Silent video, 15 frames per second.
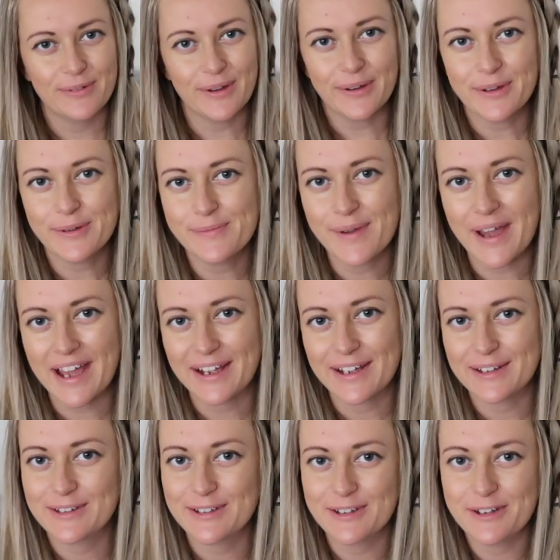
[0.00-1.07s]
welcome
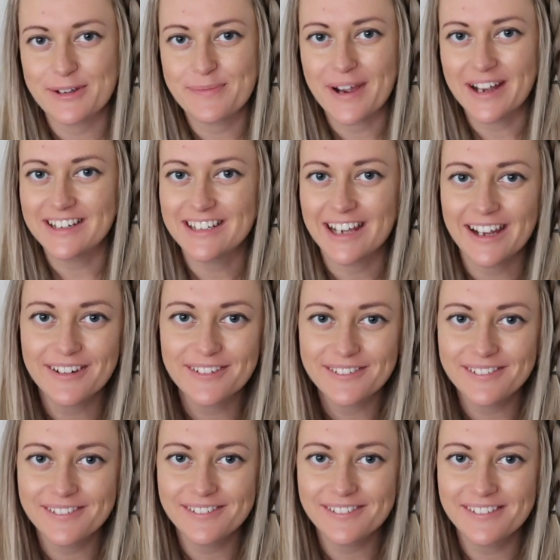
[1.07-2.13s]
back to my
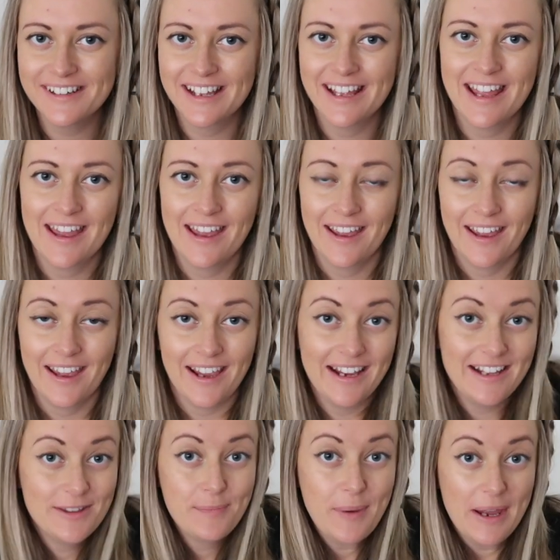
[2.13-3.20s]
channel.
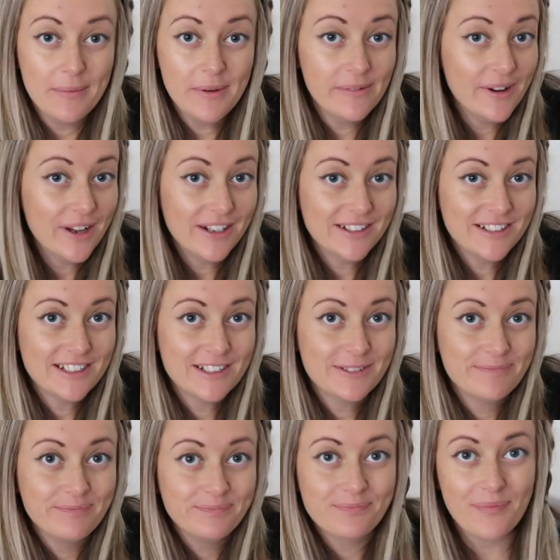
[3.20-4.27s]
It's baby watch.
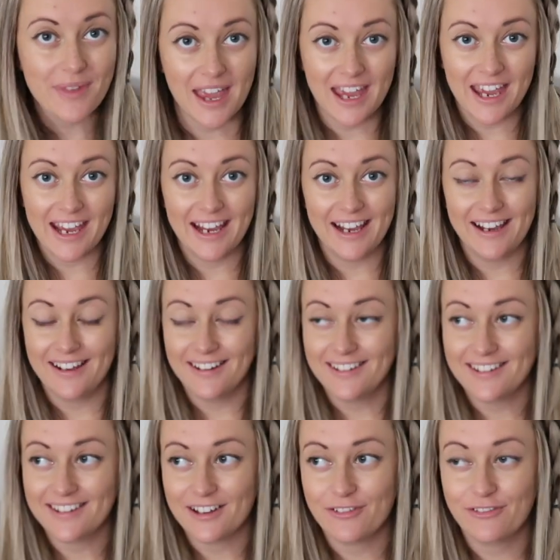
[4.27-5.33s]

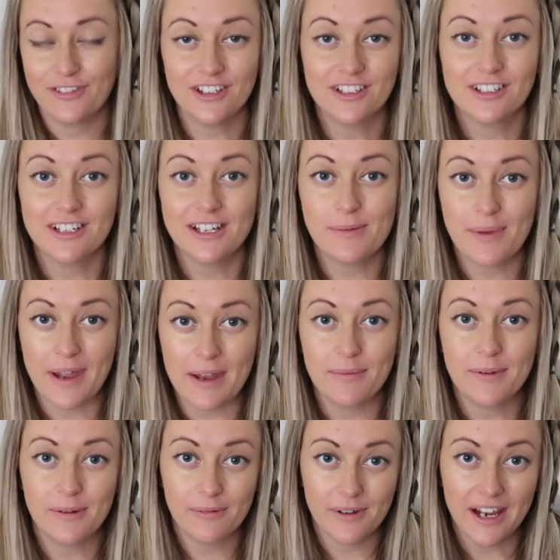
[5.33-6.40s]
It's officially
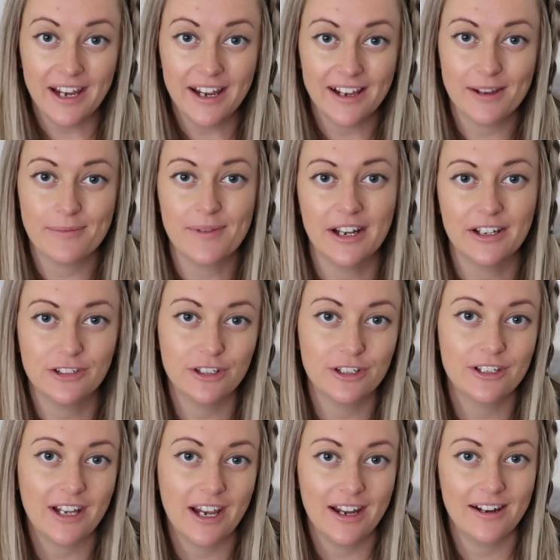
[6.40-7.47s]
baby week. My
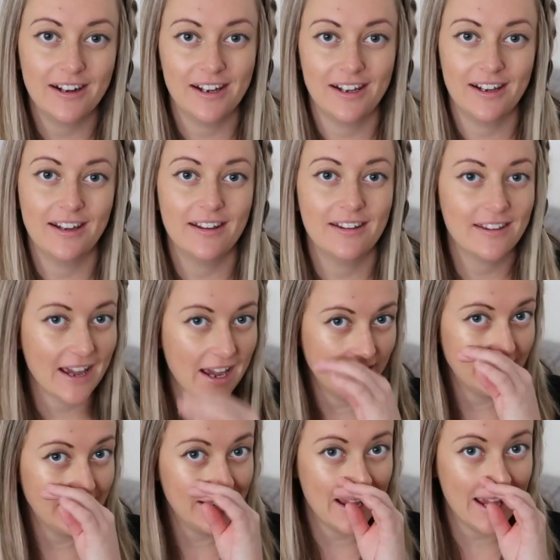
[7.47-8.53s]
due date is
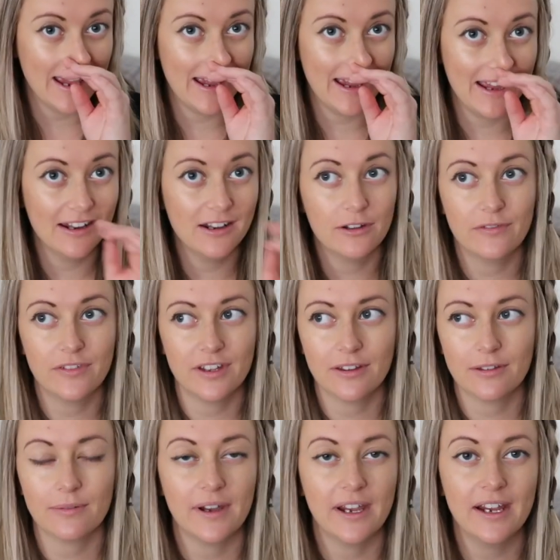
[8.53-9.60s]
at the end of
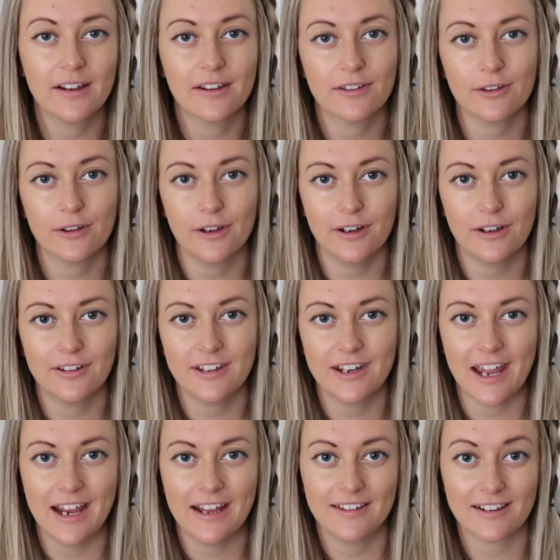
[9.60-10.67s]
this week, so
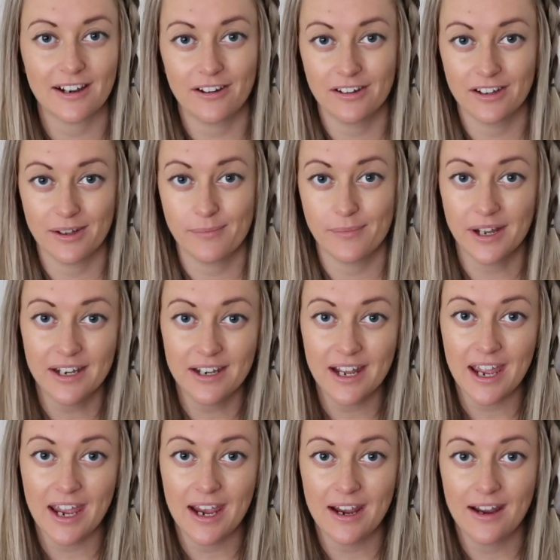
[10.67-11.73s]
today is currently
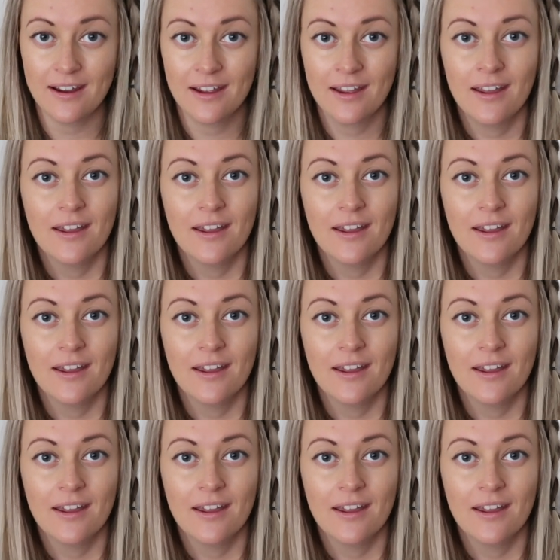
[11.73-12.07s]
Monday